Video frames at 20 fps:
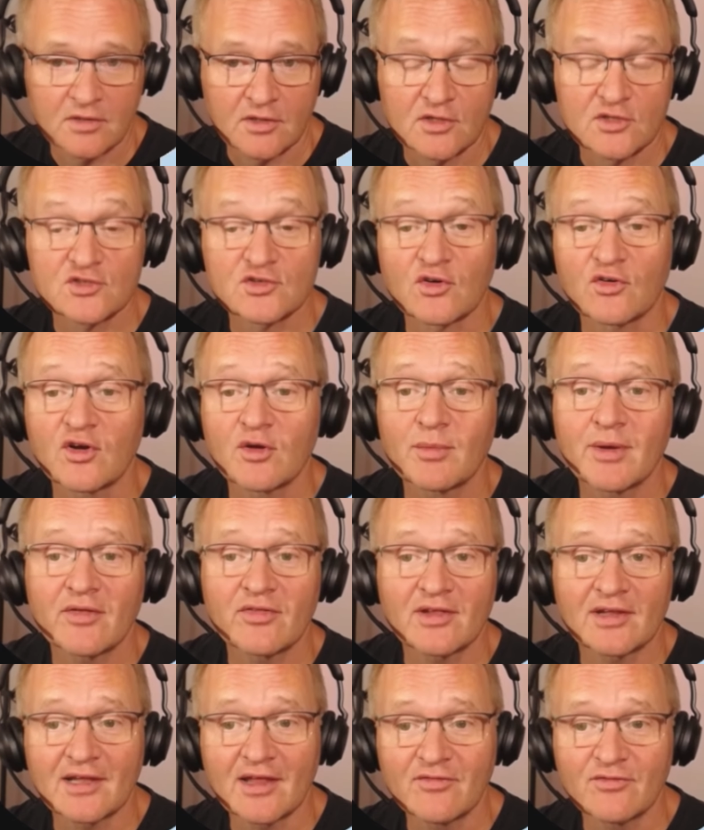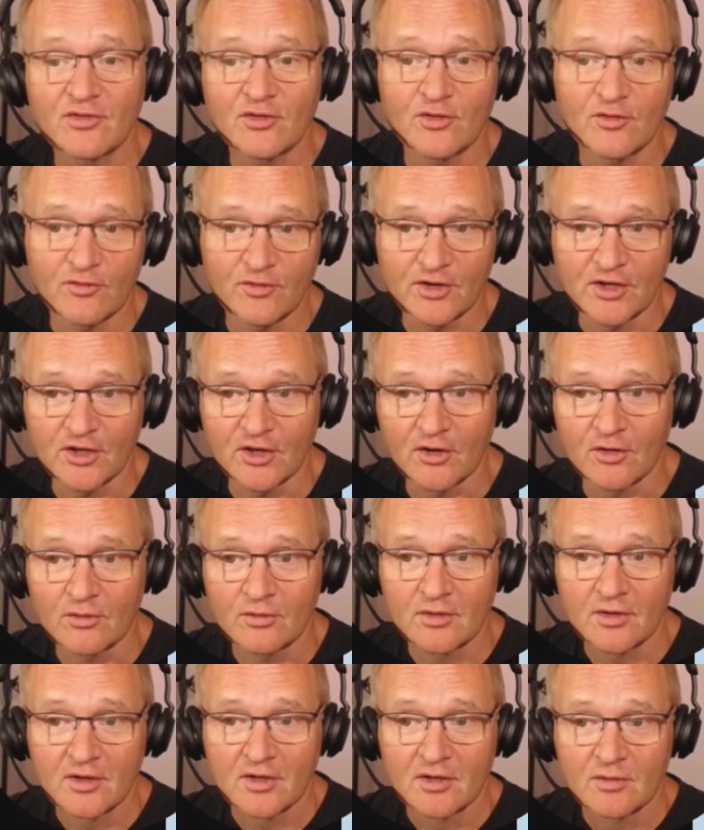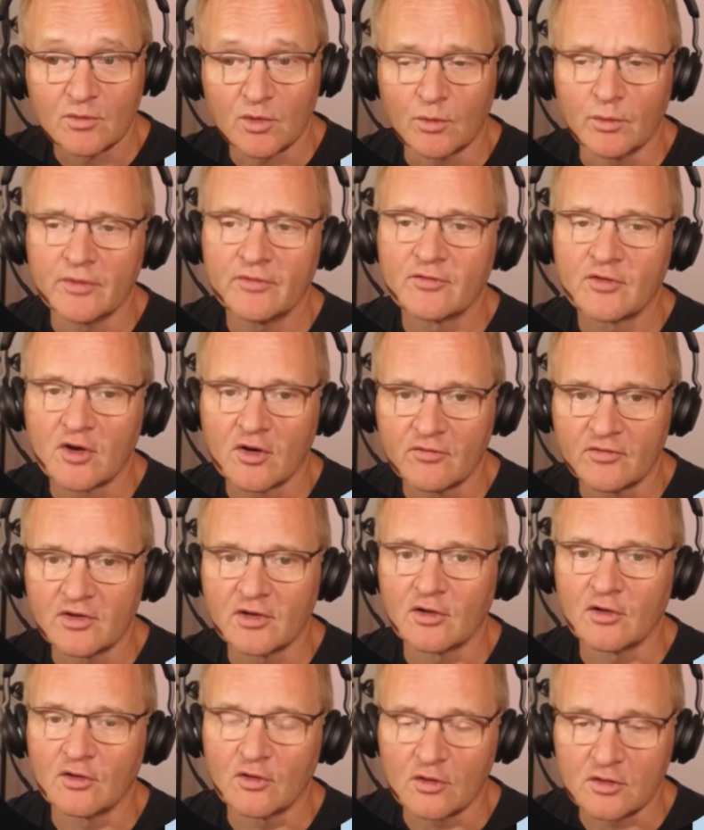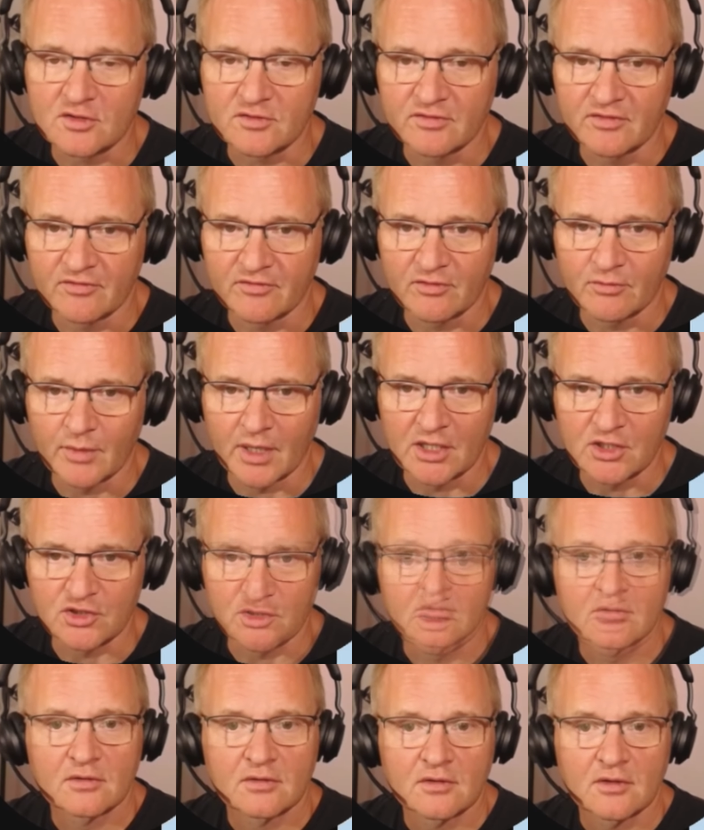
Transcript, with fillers: Sorry about the length of the video, but we've covered a lot of information.